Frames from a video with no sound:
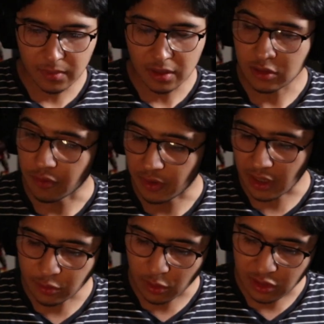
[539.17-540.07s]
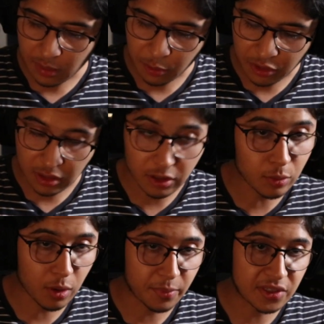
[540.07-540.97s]
So if you guys want something with a little
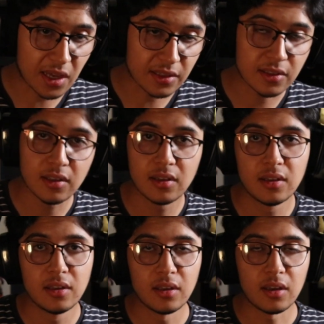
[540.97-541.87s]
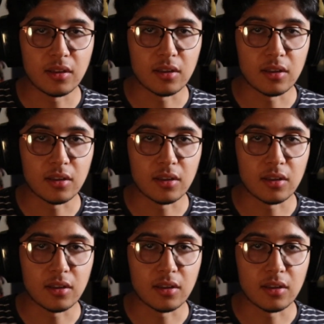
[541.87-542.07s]
more pizzazz and